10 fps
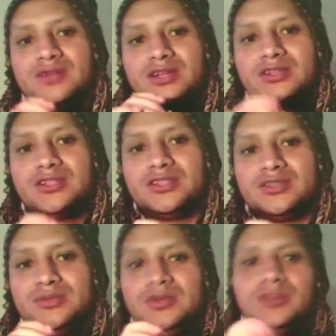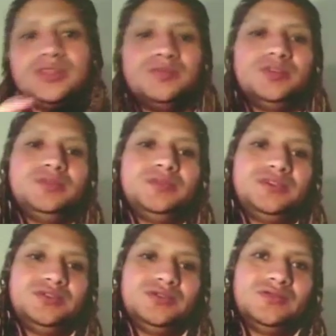and transmute the motivation
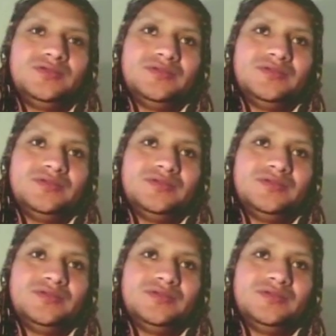of everything.